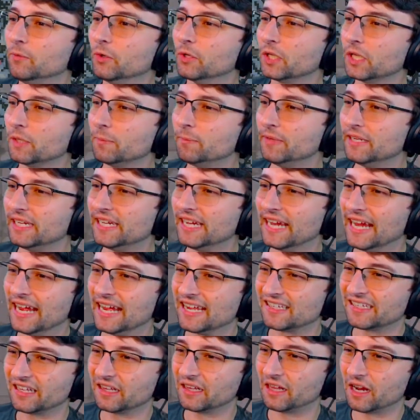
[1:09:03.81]
really big
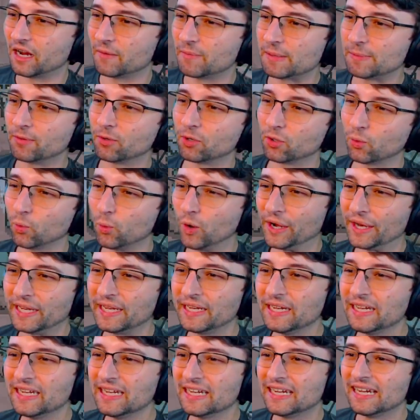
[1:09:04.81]
ask that a lot of people are wanting.